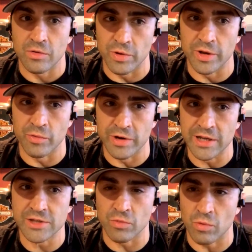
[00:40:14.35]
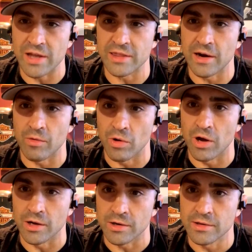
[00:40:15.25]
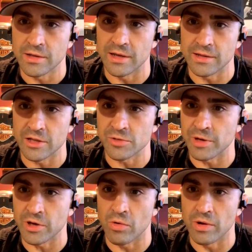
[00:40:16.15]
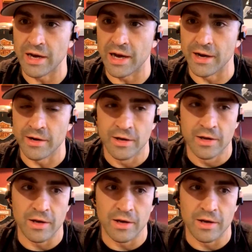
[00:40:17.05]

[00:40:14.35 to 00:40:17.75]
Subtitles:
we need to right that wrong that's been going on.